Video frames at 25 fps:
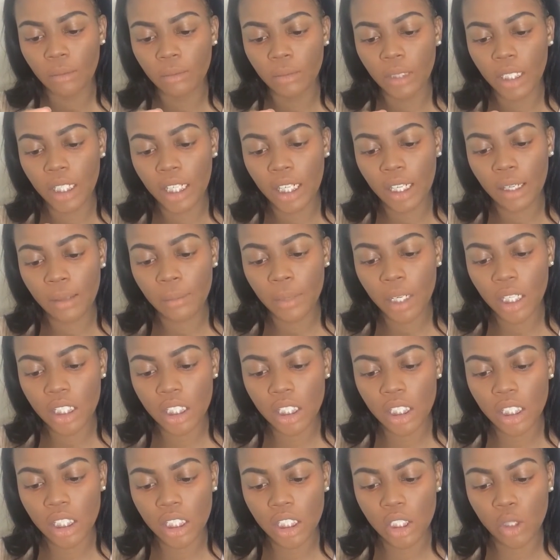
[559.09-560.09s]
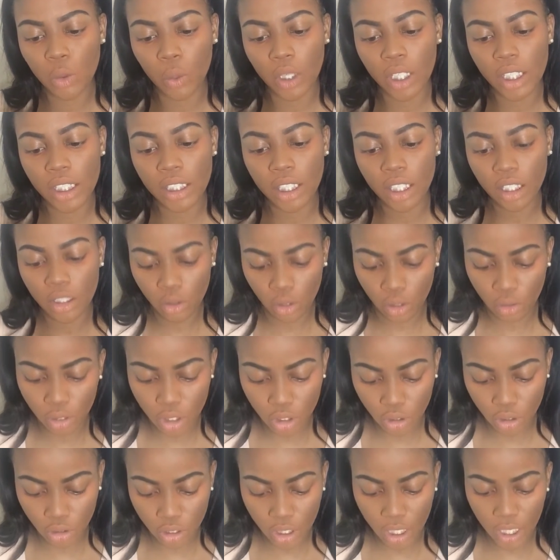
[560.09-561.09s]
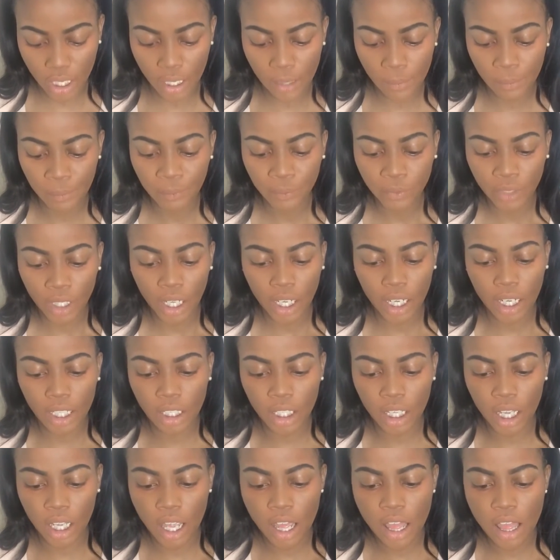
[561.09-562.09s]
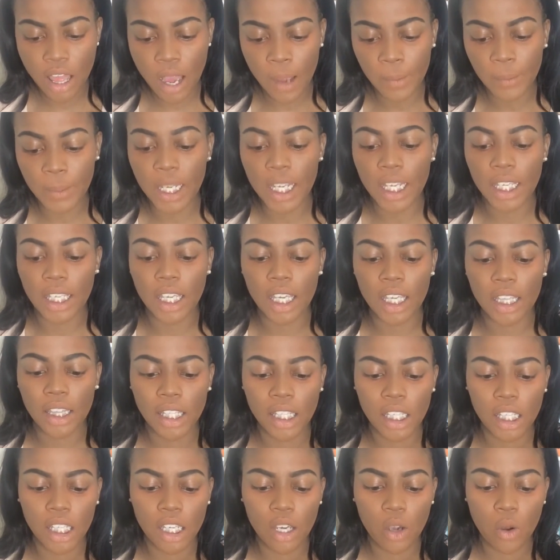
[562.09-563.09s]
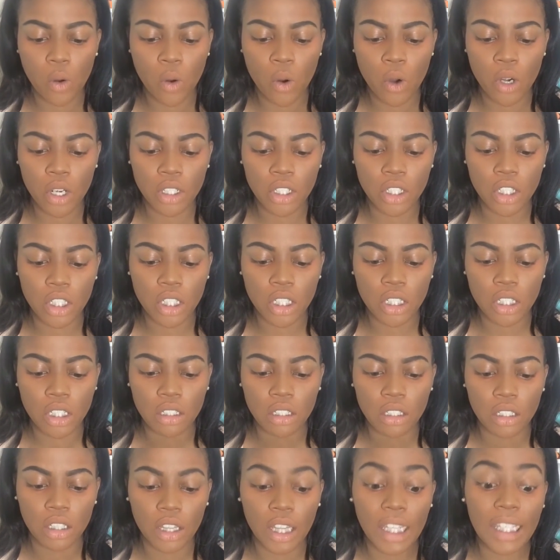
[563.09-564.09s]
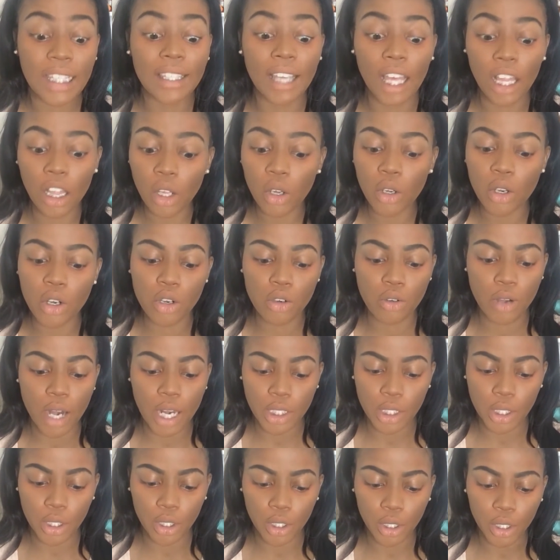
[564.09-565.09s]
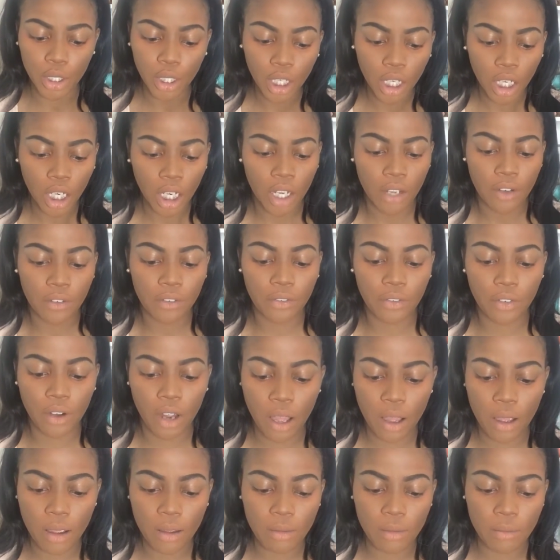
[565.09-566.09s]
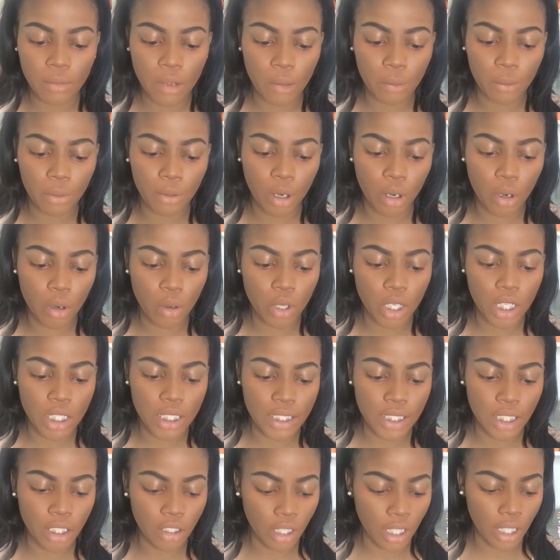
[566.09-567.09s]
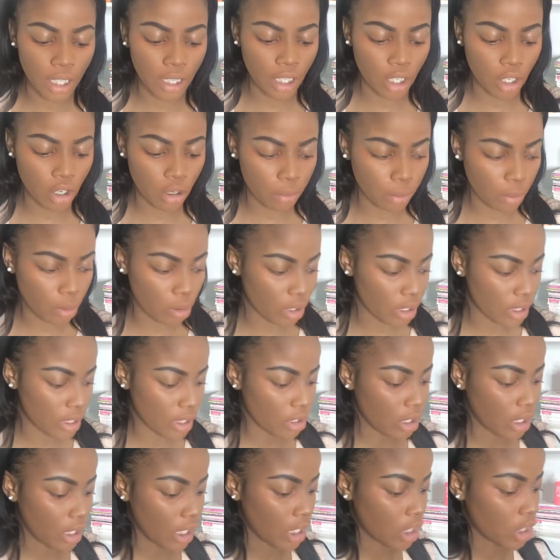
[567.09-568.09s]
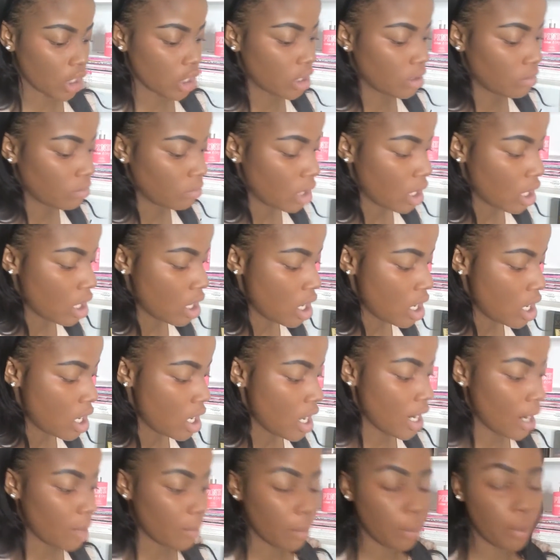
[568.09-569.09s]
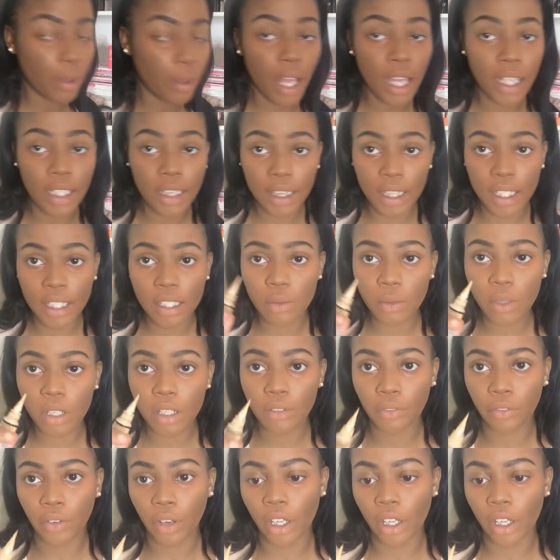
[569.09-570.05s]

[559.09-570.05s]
medium 26 or original tan, and I'm taking the yellow corrector from Pro Conceal, the LA Girl Pro Conceal collection, and I'm applying this one